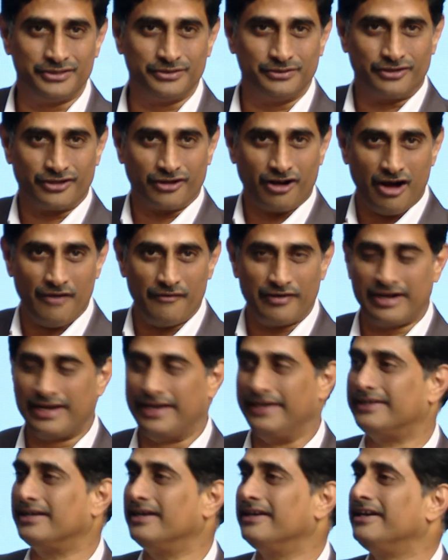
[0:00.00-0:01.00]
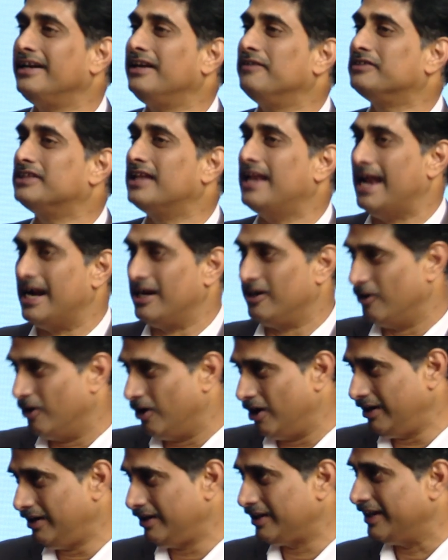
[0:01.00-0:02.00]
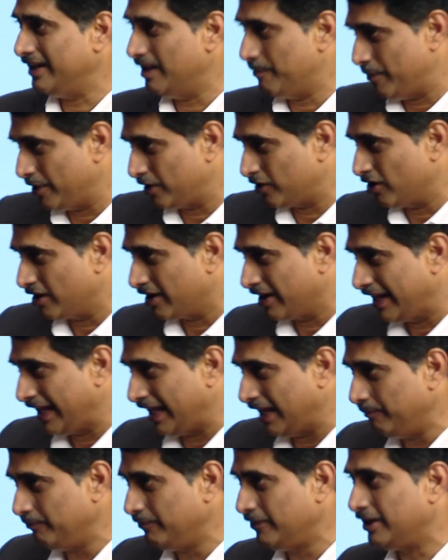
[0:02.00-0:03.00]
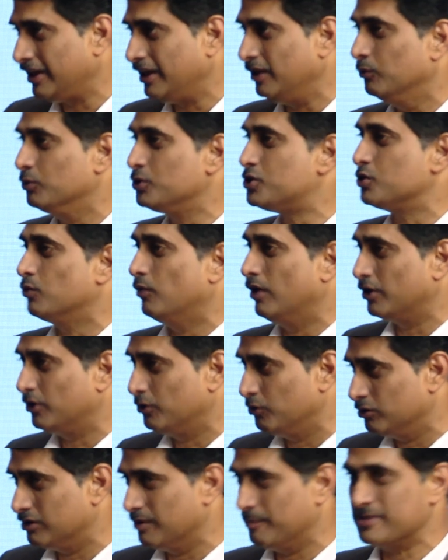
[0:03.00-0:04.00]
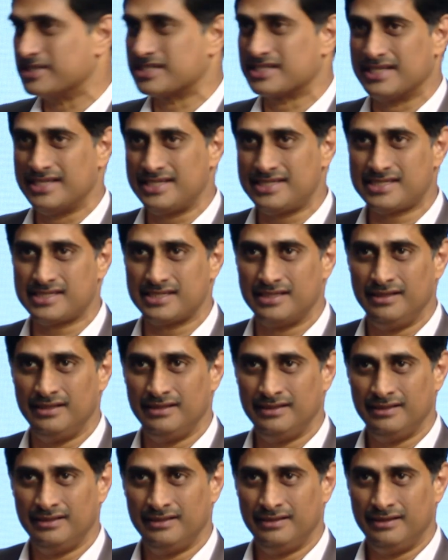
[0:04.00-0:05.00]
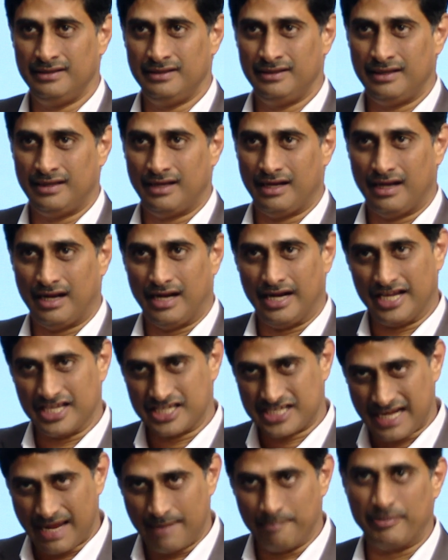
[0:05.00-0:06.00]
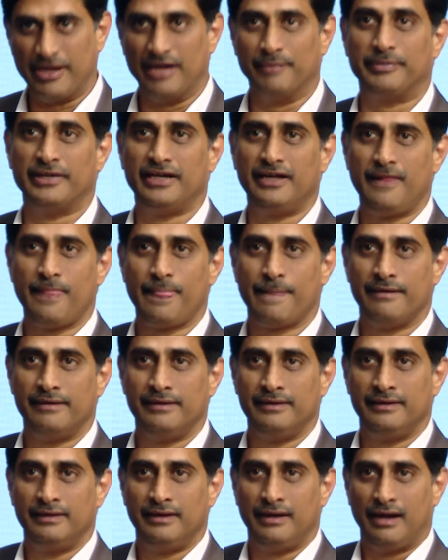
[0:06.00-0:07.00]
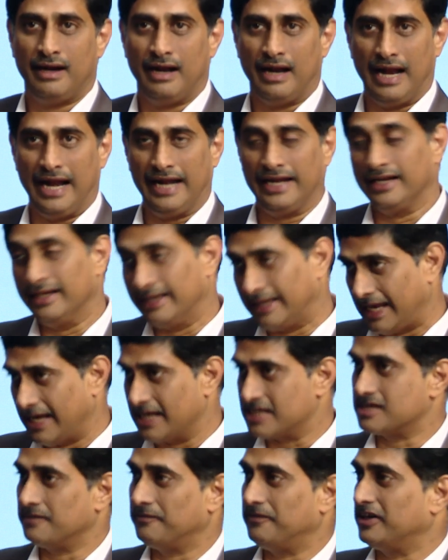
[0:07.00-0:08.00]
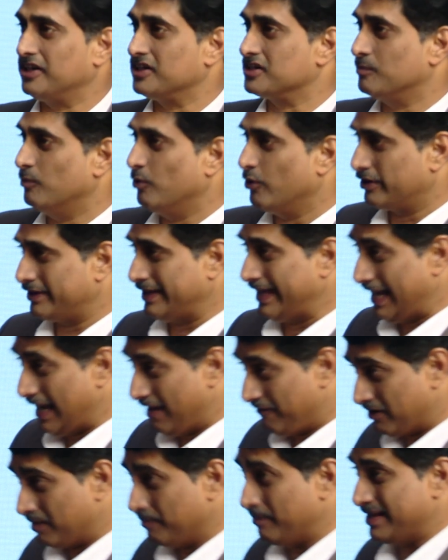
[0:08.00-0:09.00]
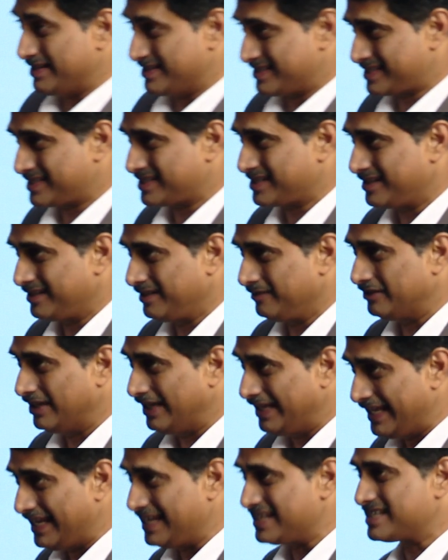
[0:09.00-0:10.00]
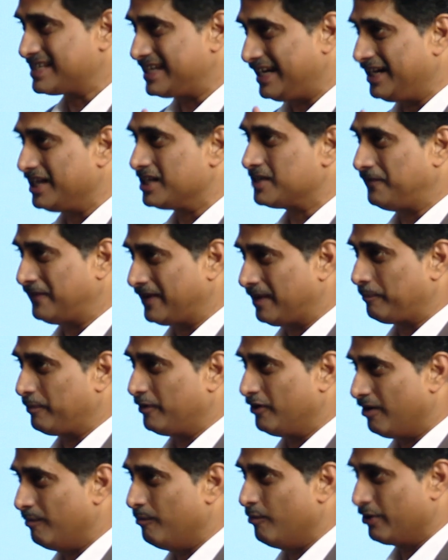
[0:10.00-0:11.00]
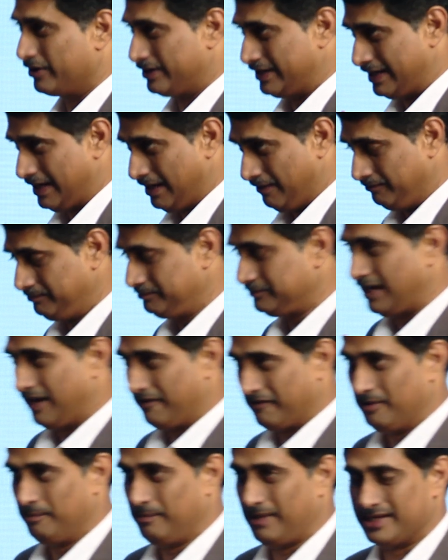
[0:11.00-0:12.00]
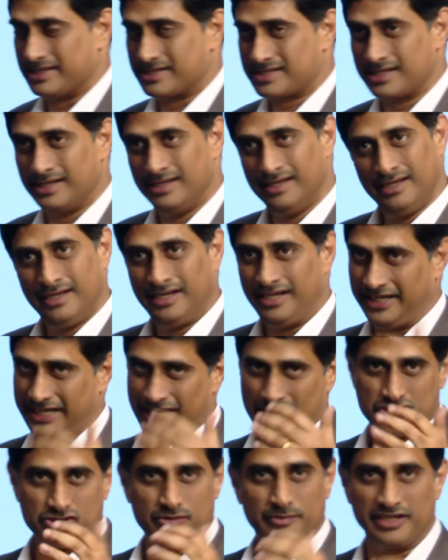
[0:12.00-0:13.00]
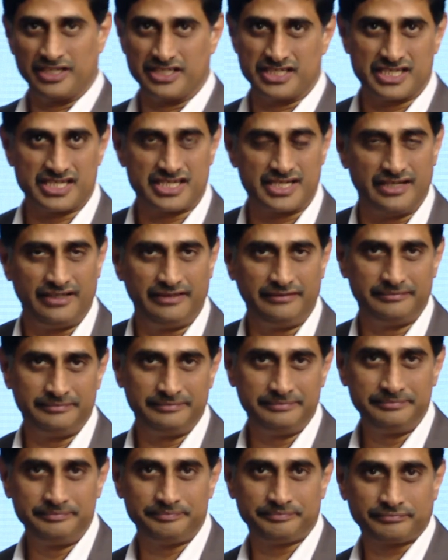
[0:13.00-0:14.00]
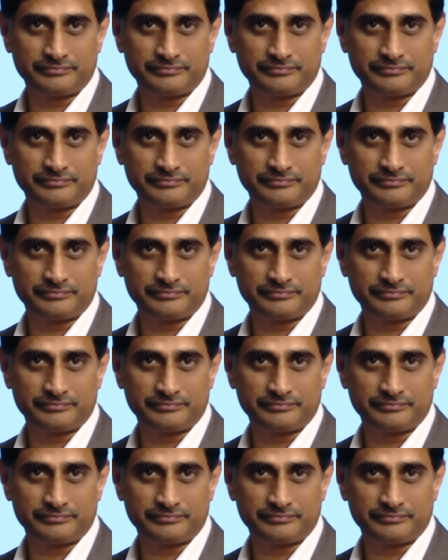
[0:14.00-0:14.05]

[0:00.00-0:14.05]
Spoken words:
You draw a rental deed with the landlord in a particular name in which you want to do the business on a stamp paper. And in case if it is more than 11 months, if the lease deed is for a period of more than 11 months, it has to be registered.